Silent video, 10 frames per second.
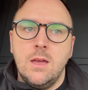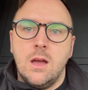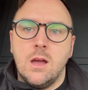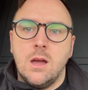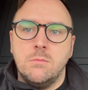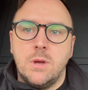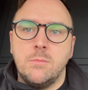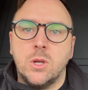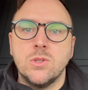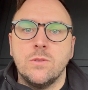and
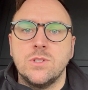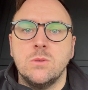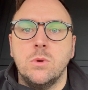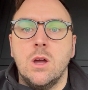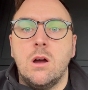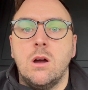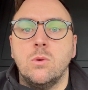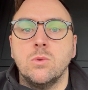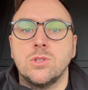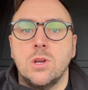because obviously we are
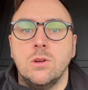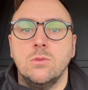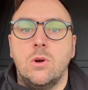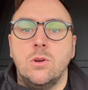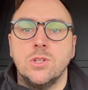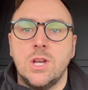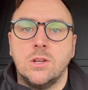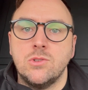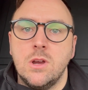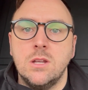also on
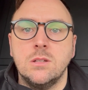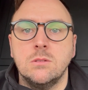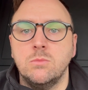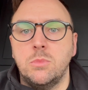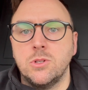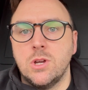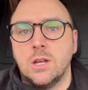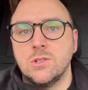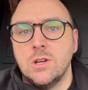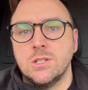Checkatrade, put
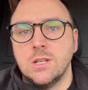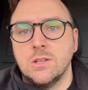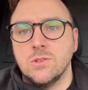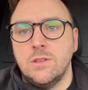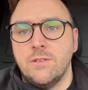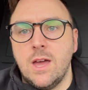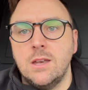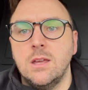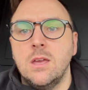Checkatrade stickers on the van,